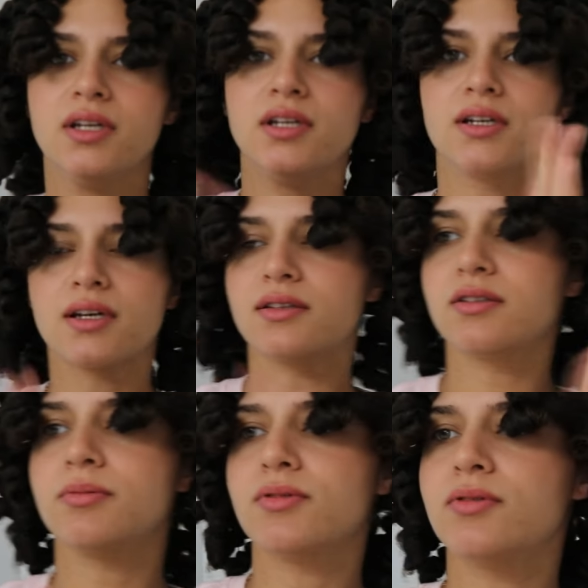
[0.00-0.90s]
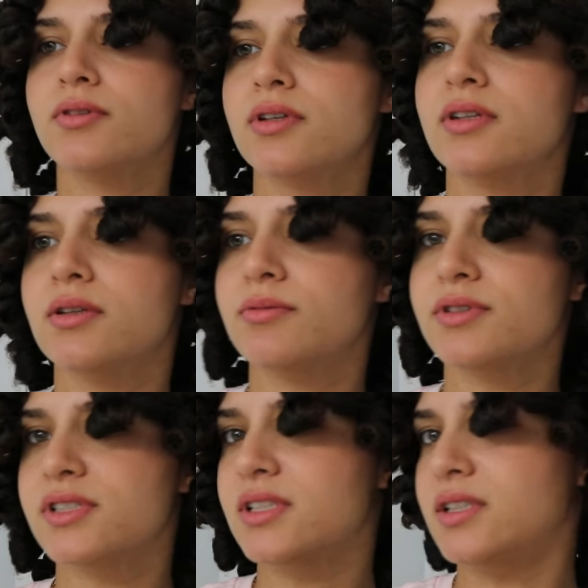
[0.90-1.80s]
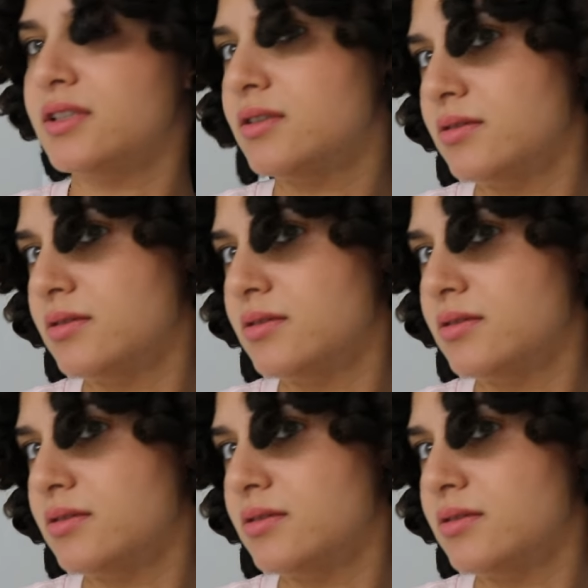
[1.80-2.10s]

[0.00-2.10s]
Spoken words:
Got a little bit of oil, and we're just gonna